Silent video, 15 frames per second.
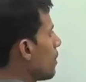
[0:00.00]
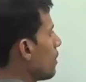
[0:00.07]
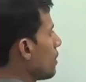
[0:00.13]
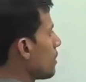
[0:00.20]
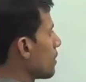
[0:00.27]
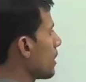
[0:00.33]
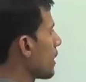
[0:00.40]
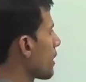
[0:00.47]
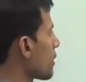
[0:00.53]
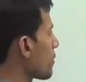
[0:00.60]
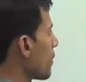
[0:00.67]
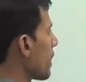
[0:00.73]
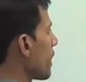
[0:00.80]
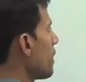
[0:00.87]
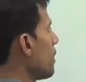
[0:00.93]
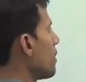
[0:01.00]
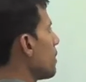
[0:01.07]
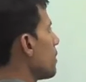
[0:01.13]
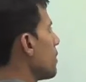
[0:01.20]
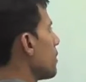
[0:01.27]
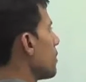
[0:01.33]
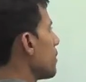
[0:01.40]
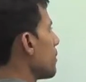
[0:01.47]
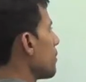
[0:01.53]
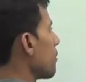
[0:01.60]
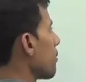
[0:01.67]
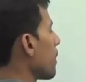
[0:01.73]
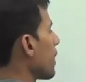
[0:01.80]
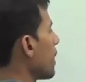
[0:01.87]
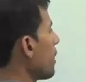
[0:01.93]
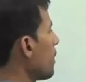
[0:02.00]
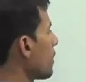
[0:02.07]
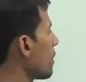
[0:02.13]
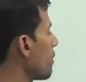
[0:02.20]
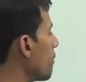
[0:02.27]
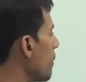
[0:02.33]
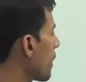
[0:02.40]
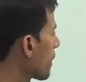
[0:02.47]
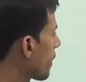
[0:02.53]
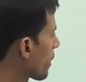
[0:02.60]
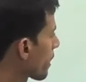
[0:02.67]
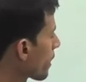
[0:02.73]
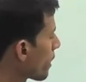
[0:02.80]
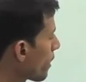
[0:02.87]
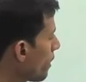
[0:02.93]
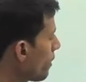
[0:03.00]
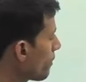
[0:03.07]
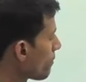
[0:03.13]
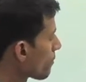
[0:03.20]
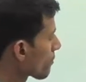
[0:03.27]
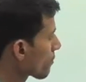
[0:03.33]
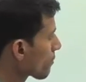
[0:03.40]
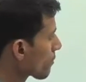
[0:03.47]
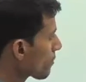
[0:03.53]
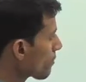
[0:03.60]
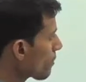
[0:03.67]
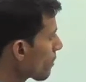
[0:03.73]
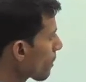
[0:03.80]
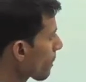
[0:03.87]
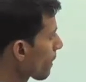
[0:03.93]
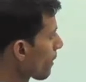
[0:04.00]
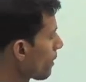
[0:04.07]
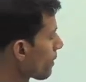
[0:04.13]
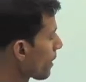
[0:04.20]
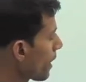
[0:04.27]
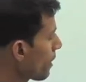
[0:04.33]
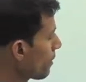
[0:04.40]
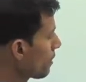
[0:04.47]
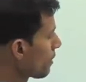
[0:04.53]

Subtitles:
that is my B vector here. Then